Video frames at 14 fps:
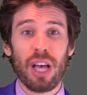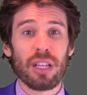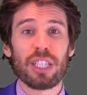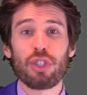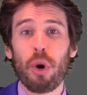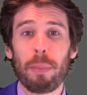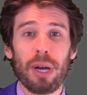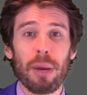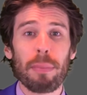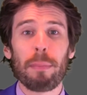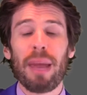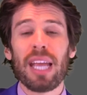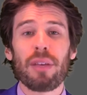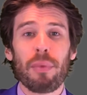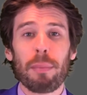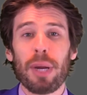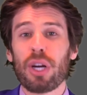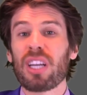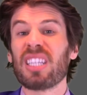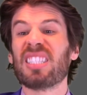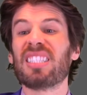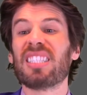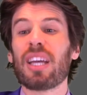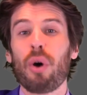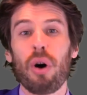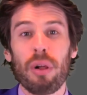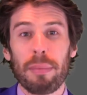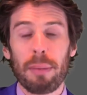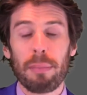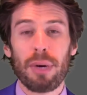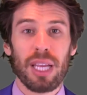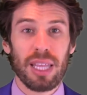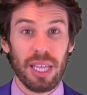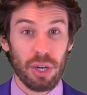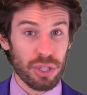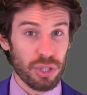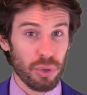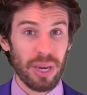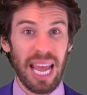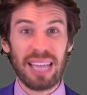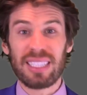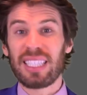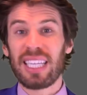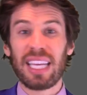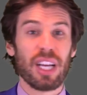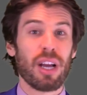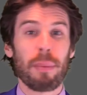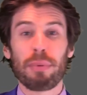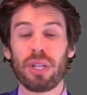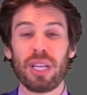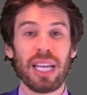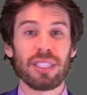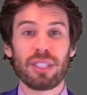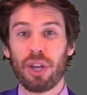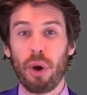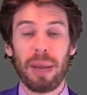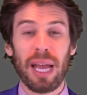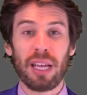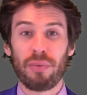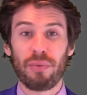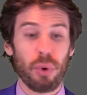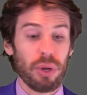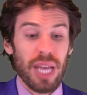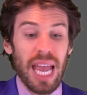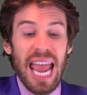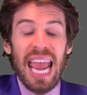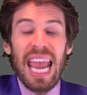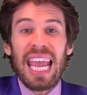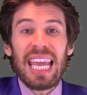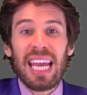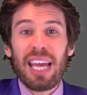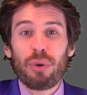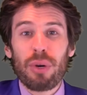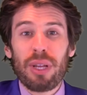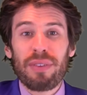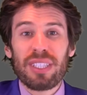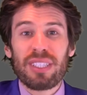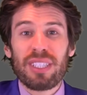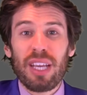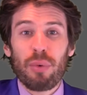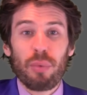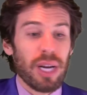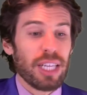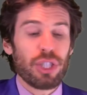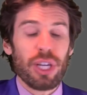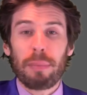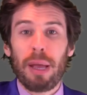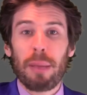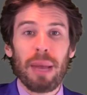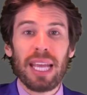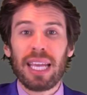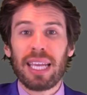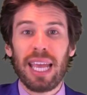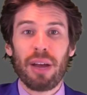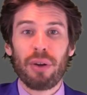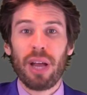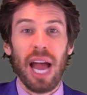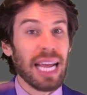Let's open up a Bank of America and stick all my money there, so it has to take a couple of days to go back and forth, and I don't even see it when I check my bank account.